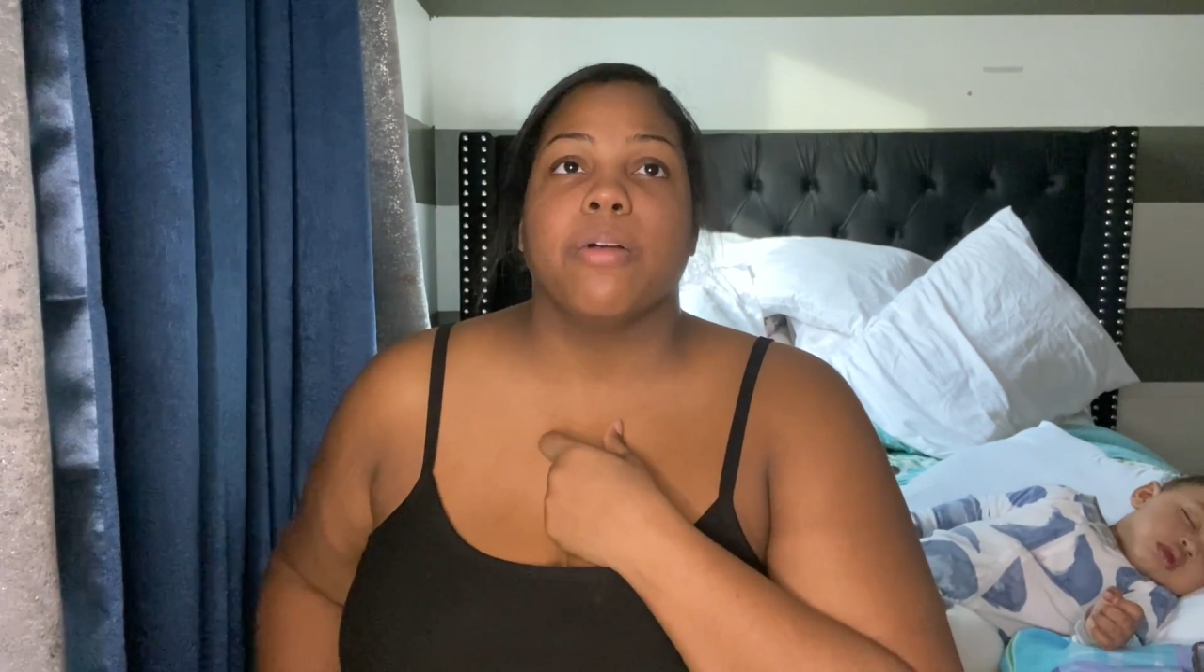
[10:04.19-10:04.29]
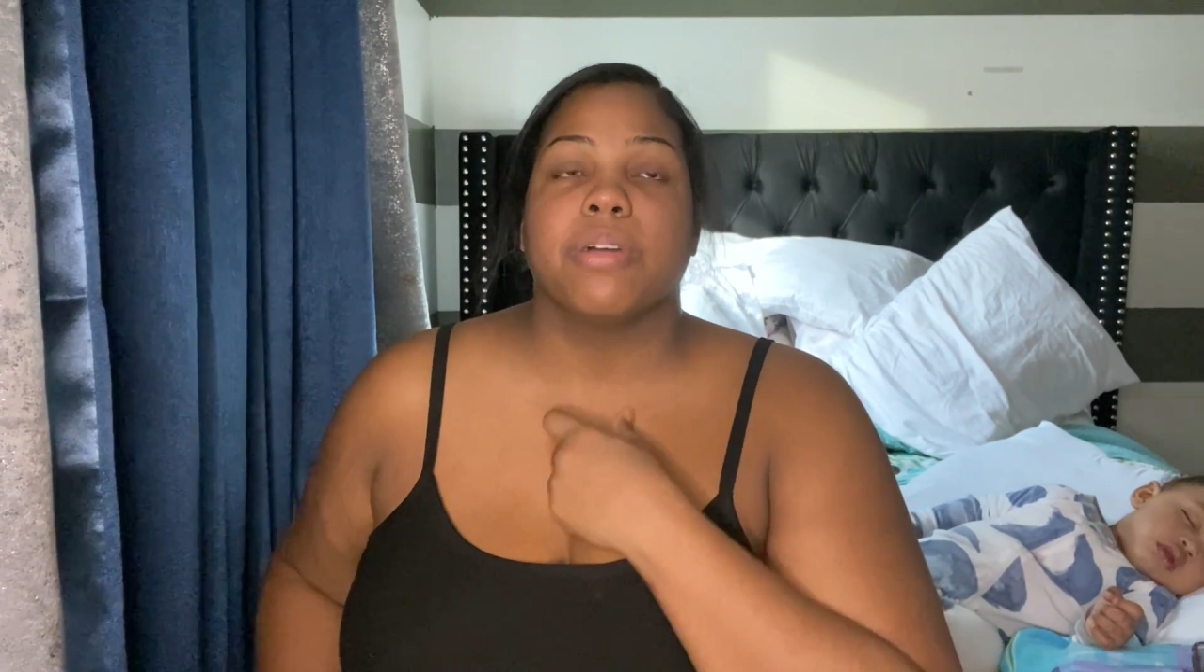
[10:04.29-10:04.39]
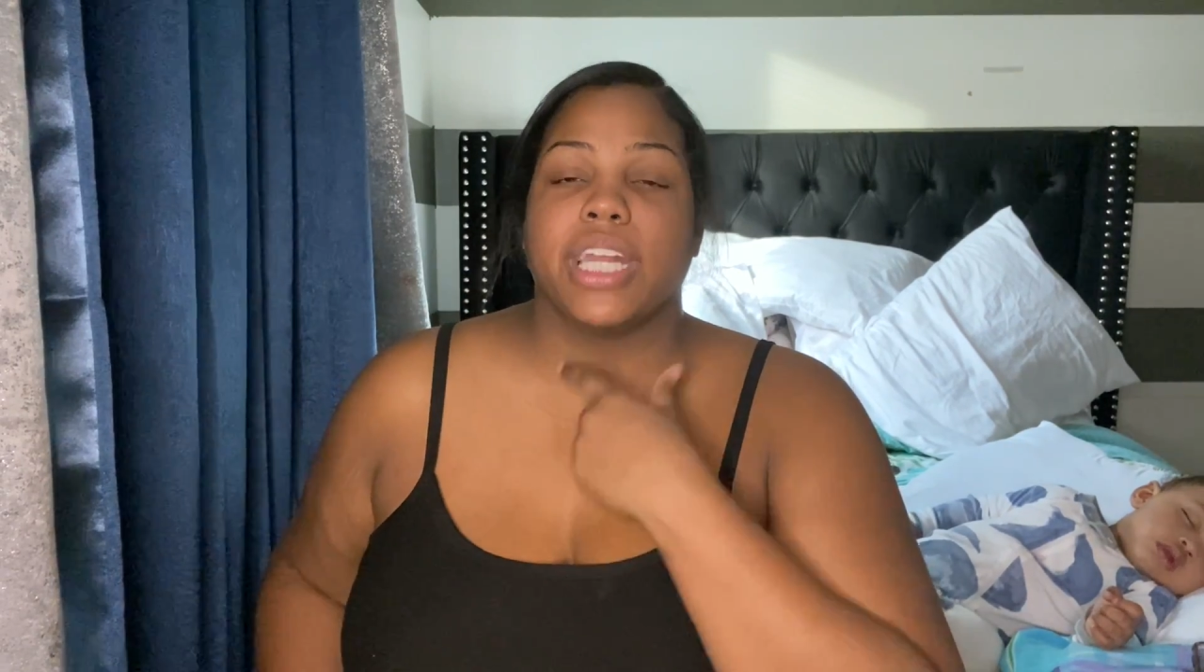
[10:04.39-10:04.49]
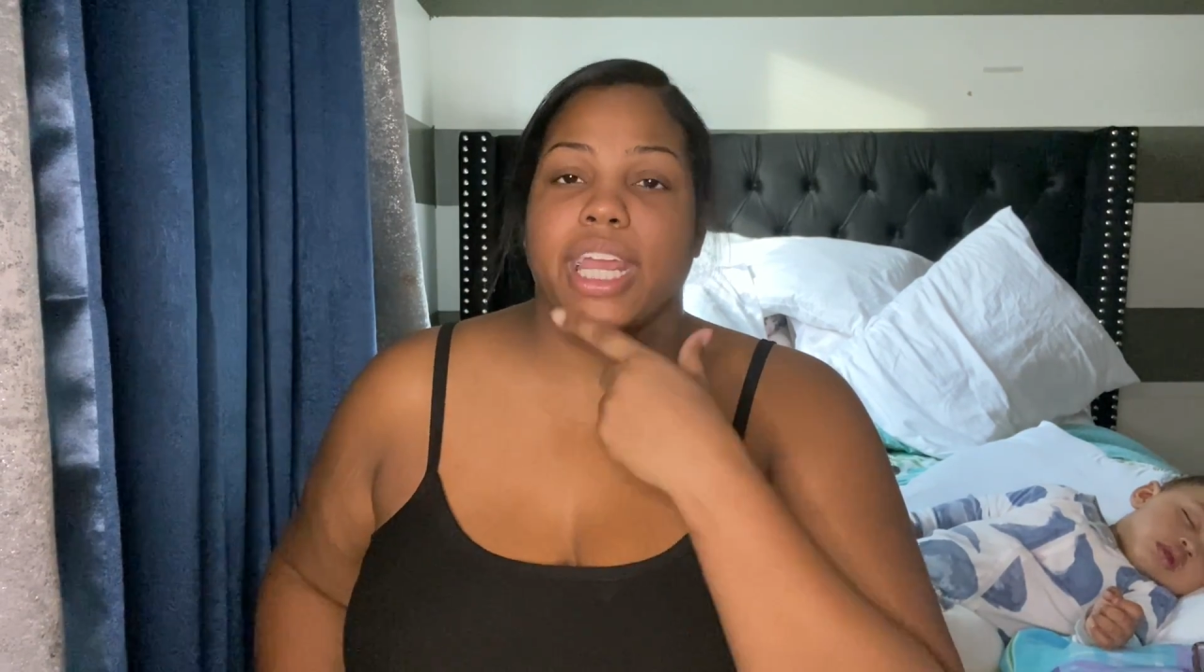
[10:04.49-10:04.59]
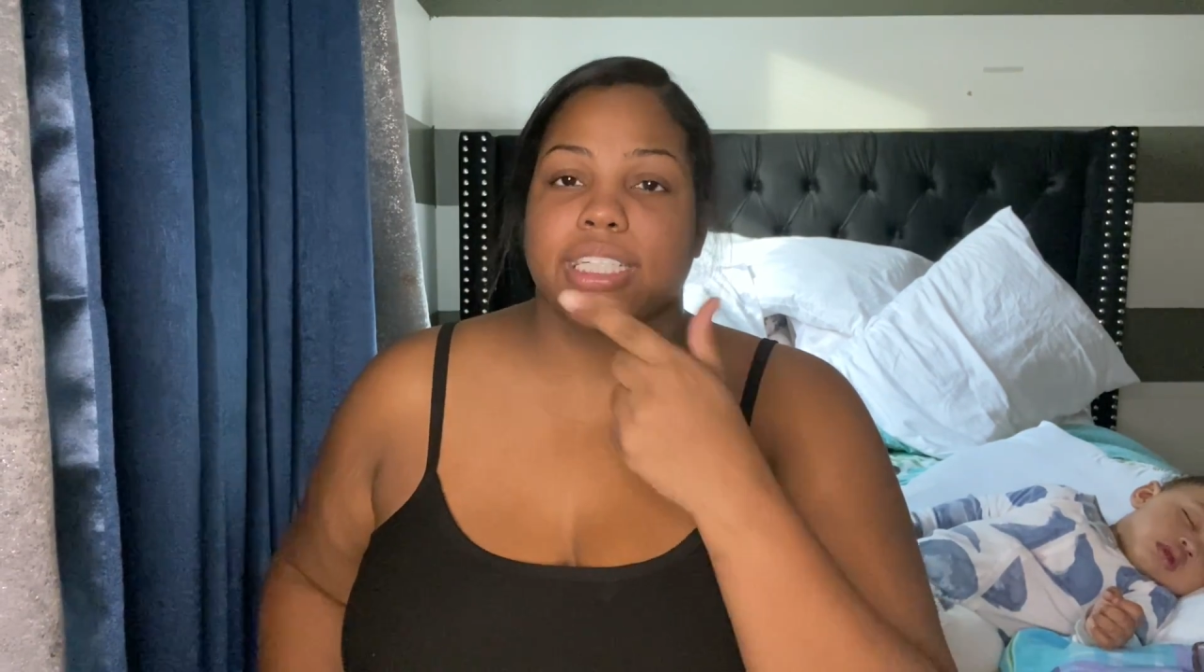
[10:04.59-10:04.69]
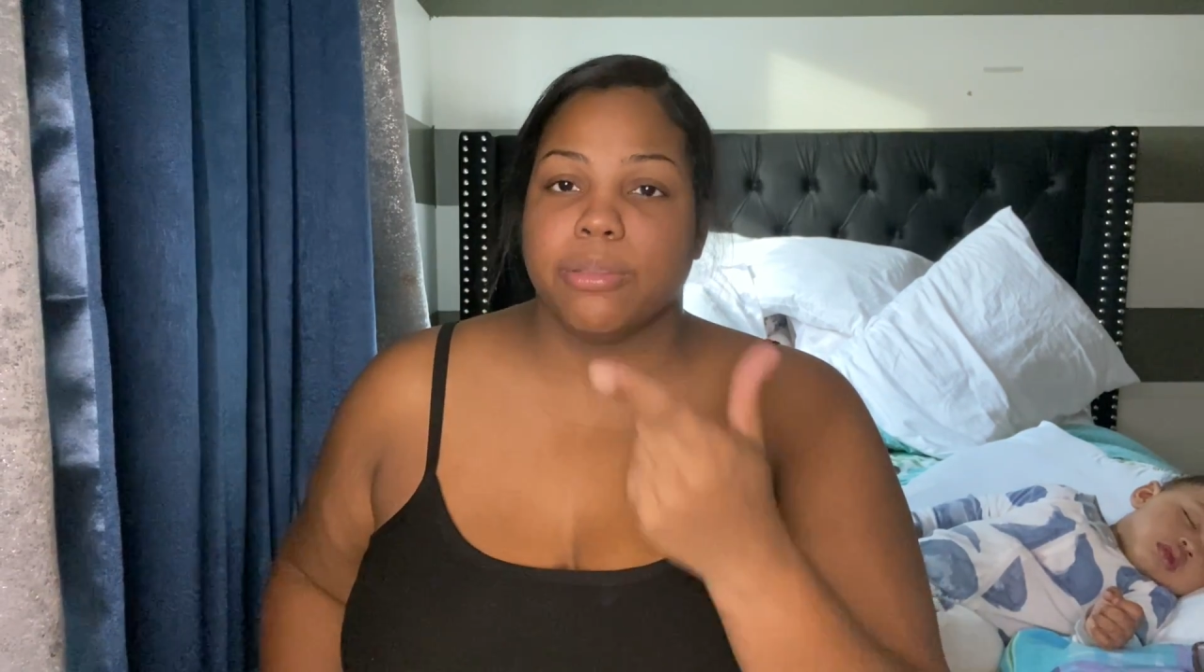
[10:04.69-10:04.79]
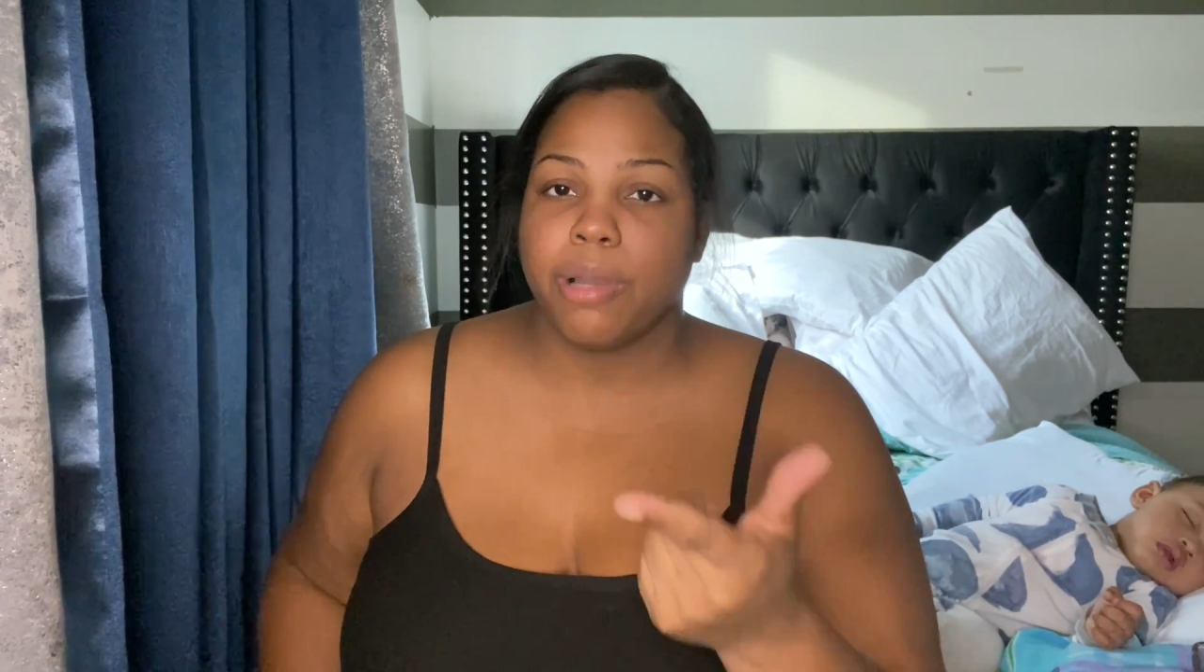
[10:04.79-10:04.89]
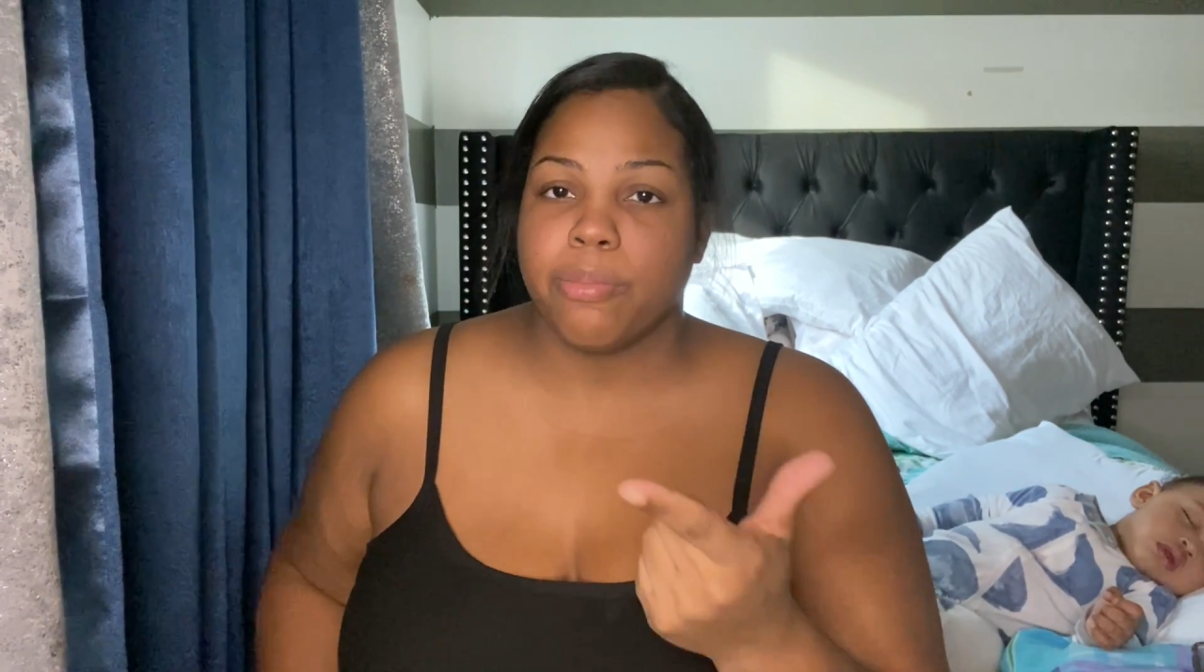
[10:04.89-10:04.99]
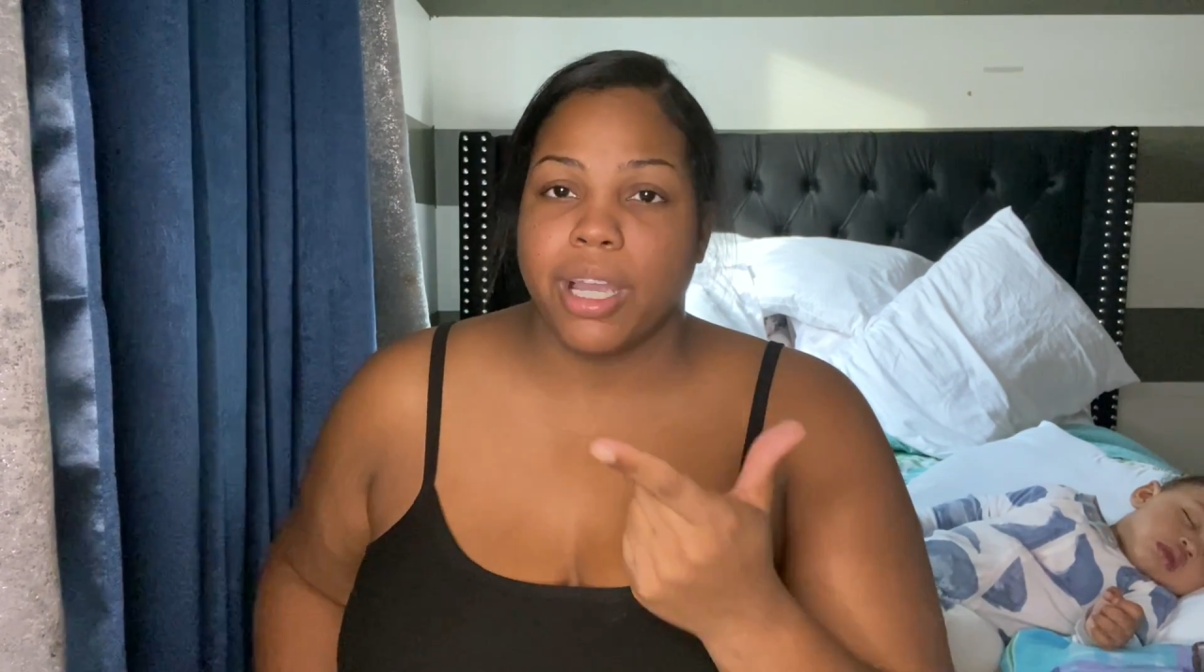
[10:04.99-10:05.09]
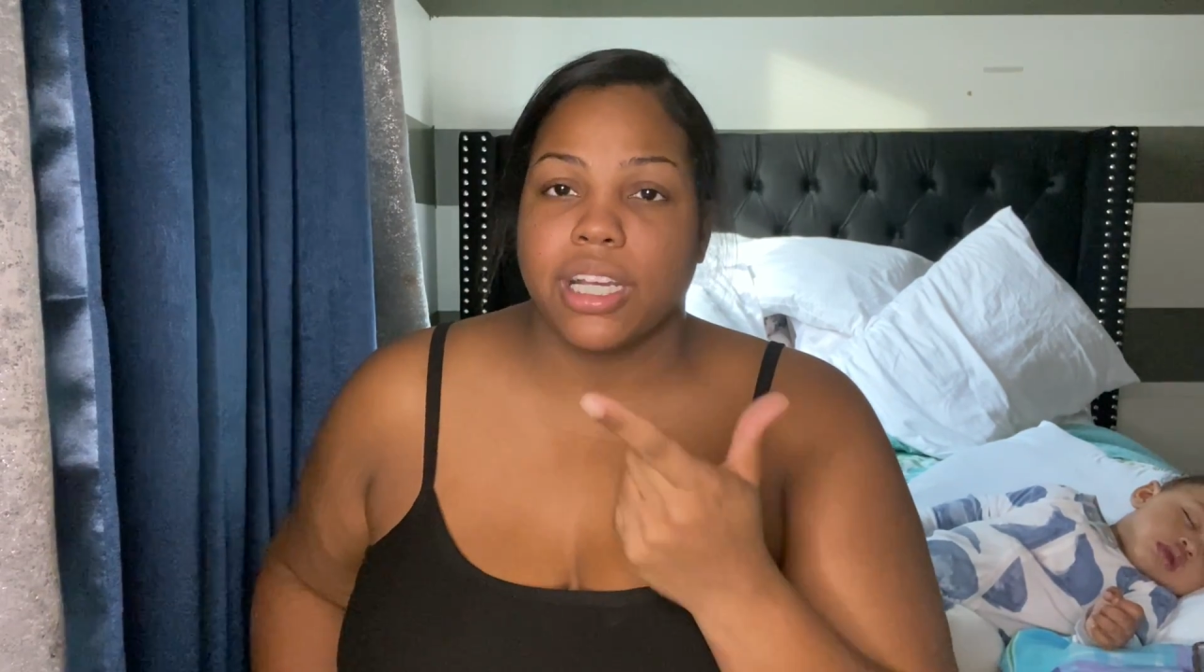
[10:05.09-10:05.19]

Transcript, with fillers: I'm going to ask about my